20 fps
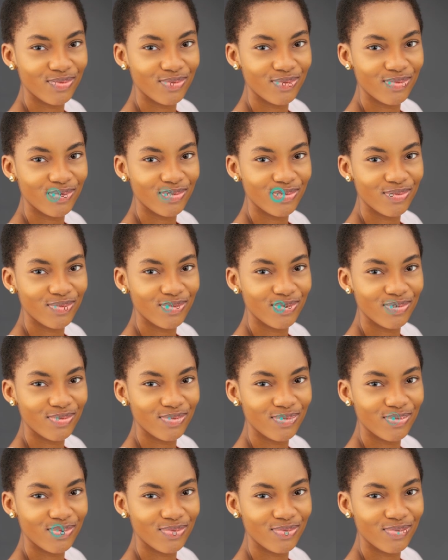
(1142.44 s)
I can
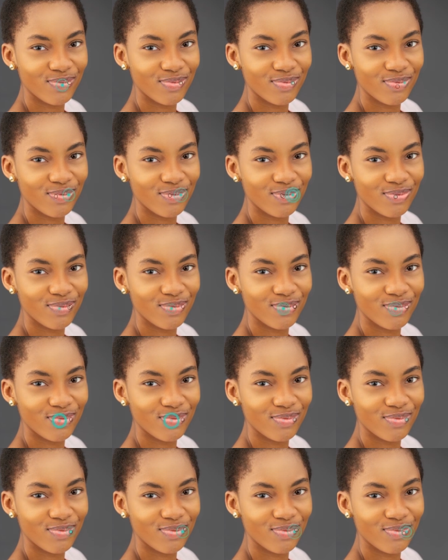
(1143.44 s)
increase
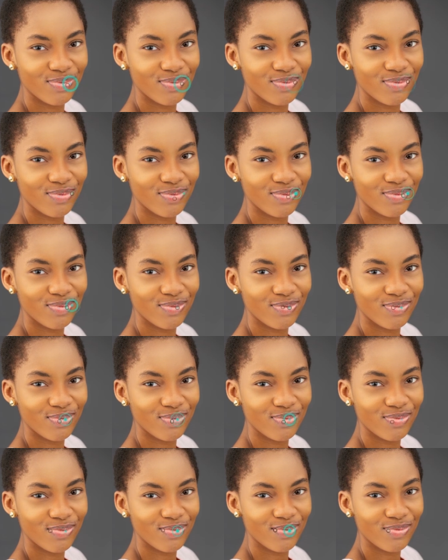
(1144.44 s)
the
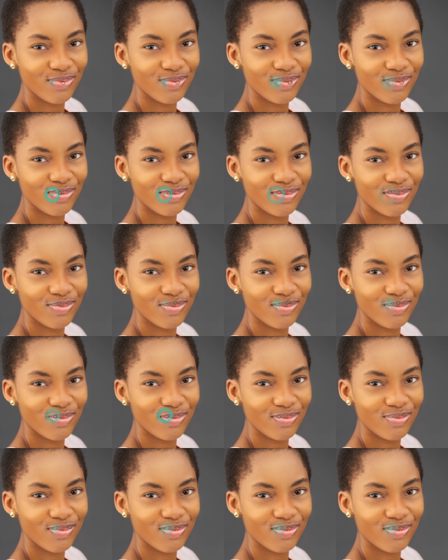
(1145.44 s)
glossiness on her lips,